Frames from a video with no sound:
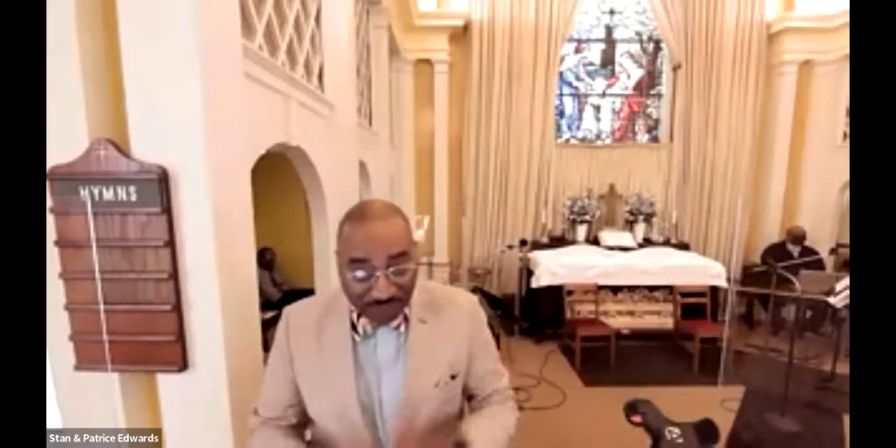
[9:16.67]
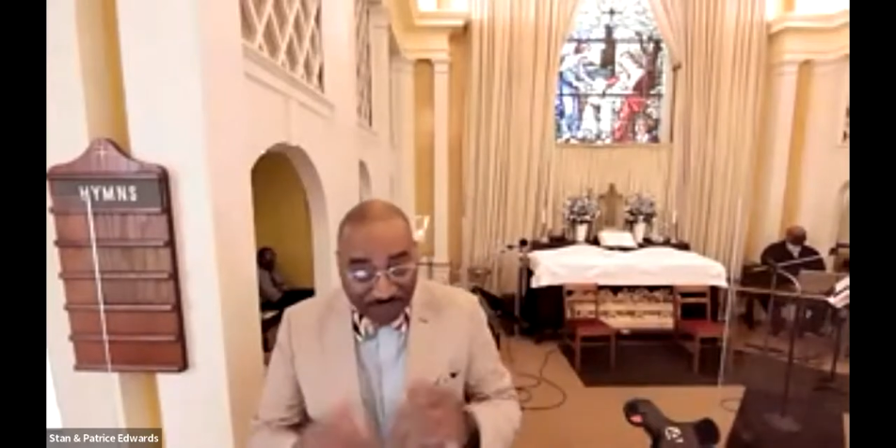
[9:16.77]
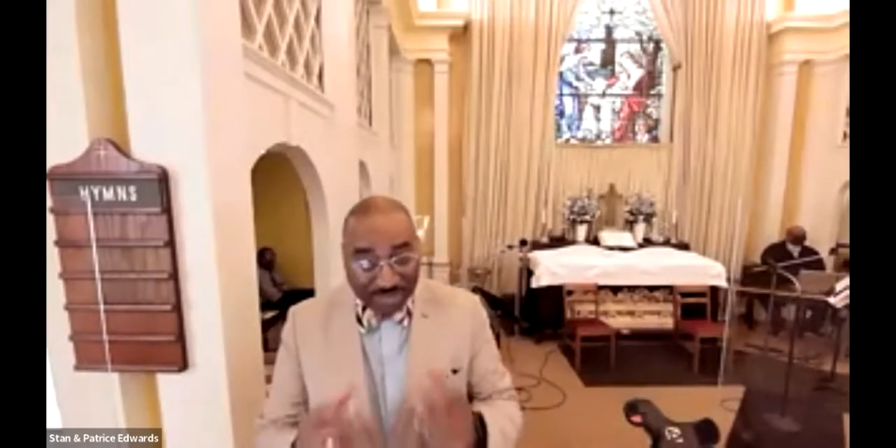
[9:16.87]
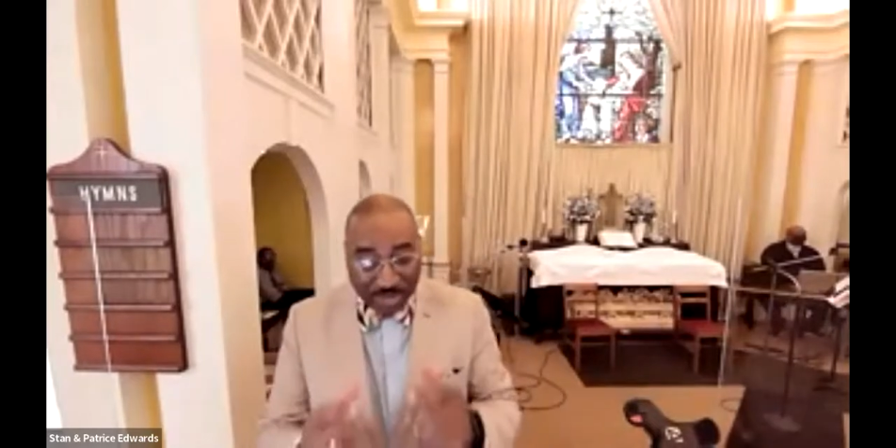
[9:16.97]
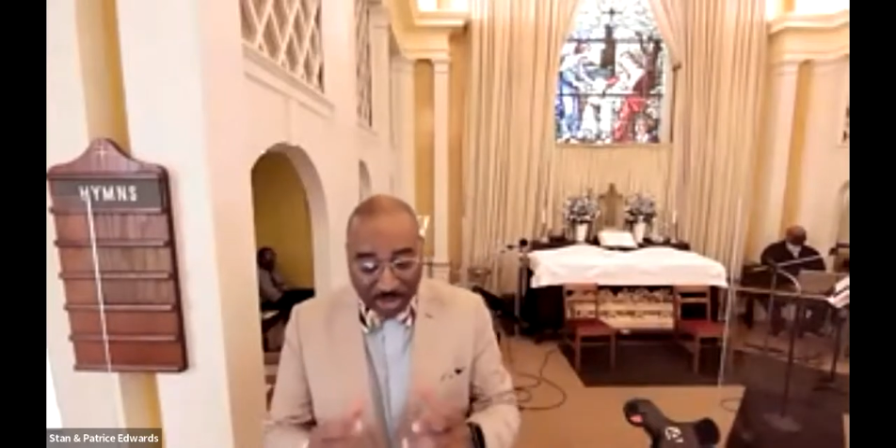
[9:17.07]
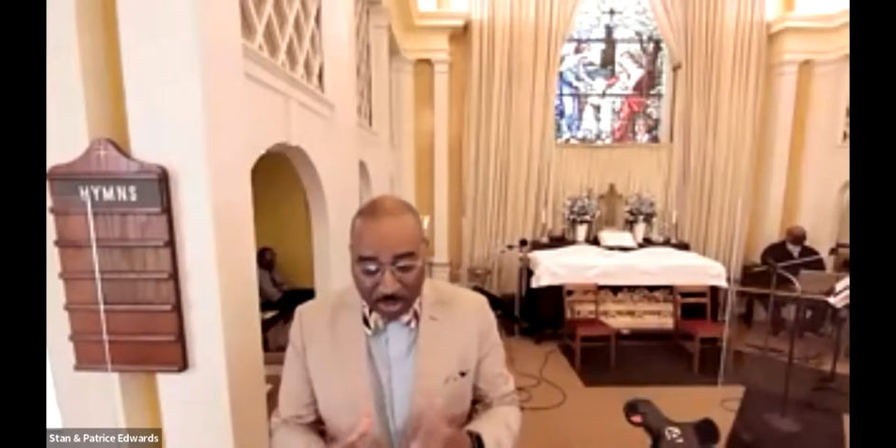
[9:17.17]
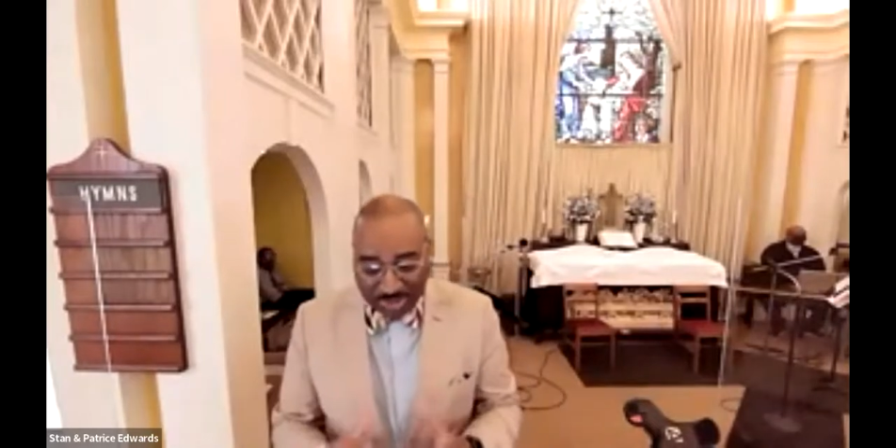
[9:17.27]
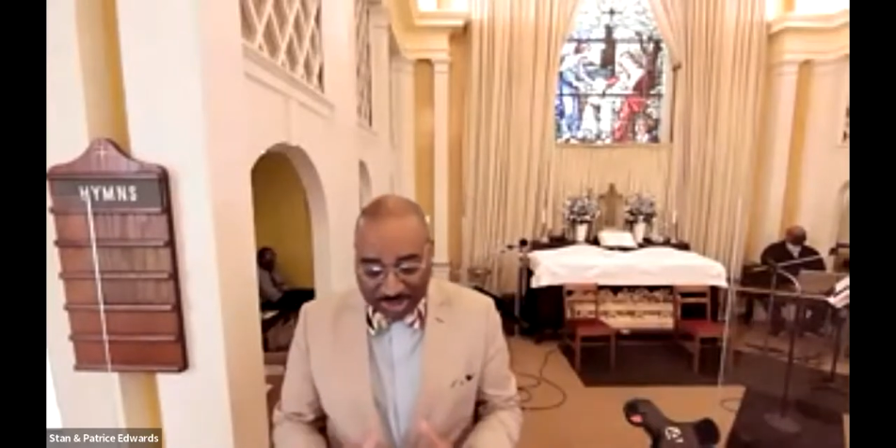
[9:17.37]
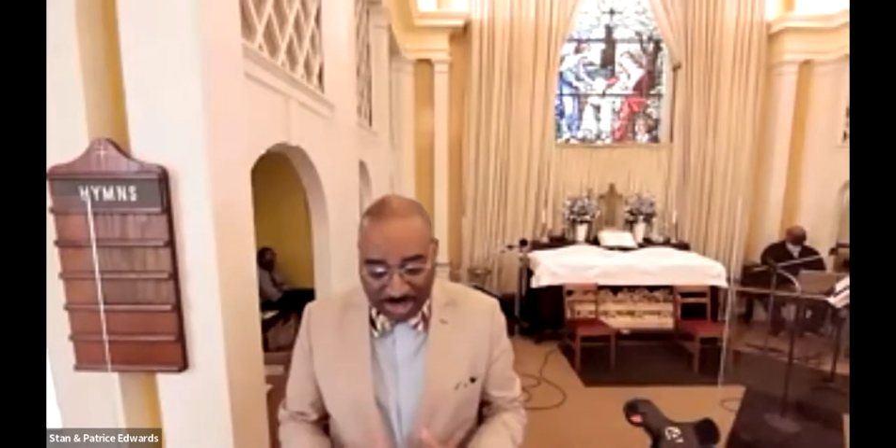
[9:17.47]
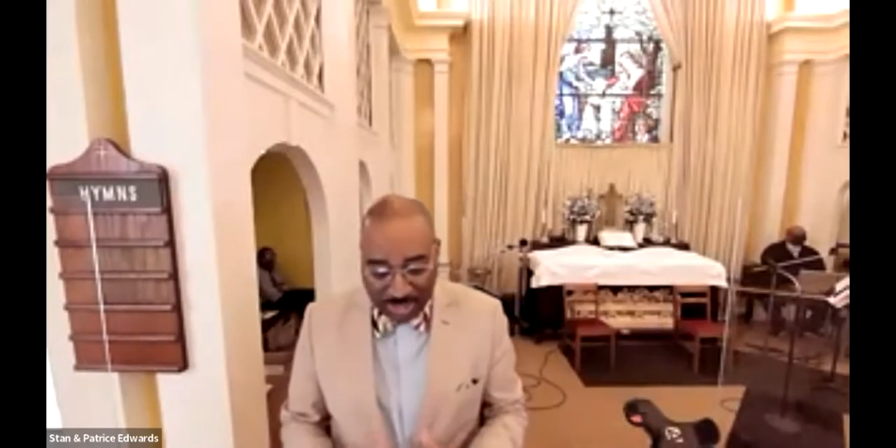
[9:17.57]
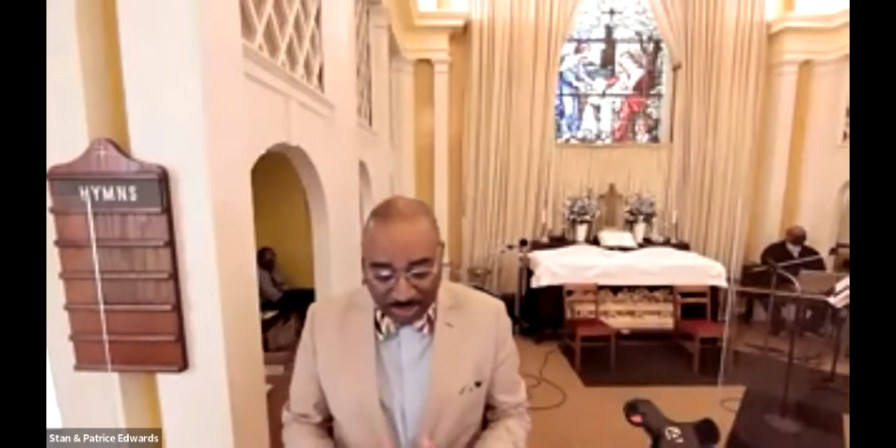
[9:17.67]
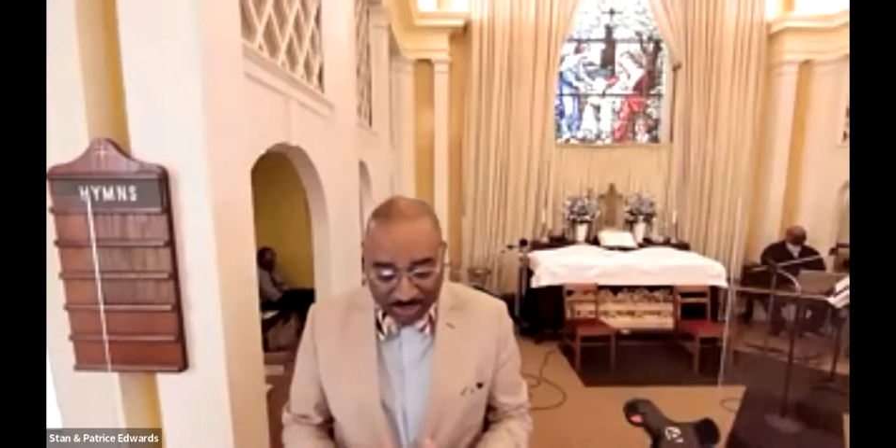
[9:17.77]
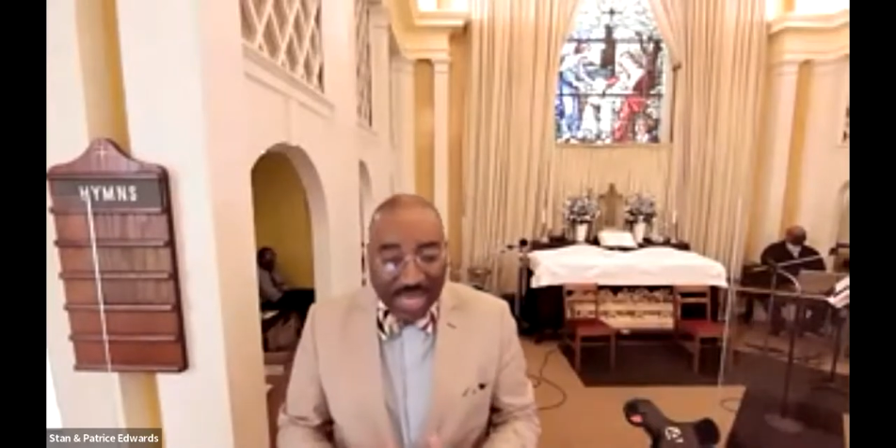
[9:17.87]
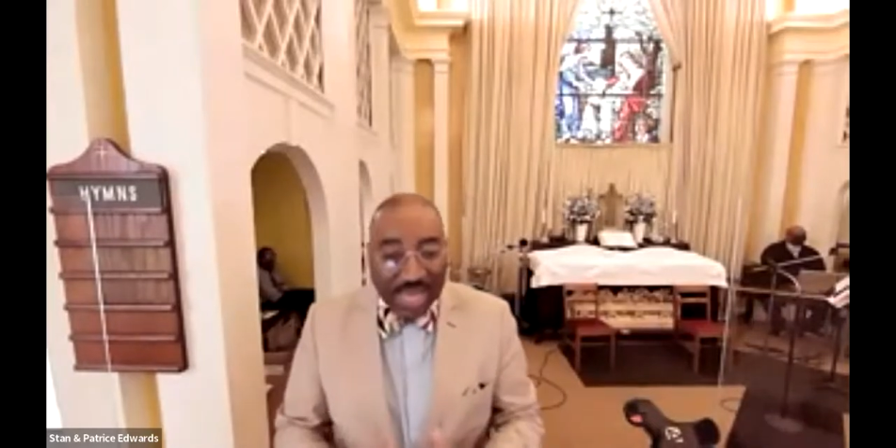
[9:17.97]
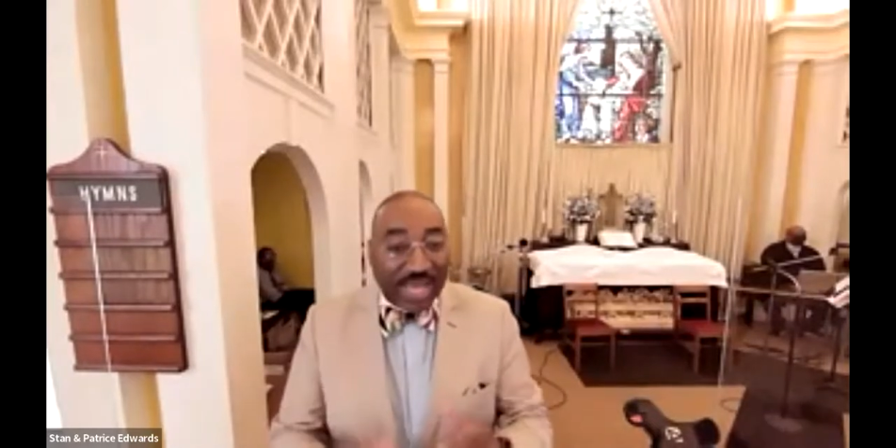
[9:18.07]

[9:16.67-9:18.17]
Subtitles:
physical selves,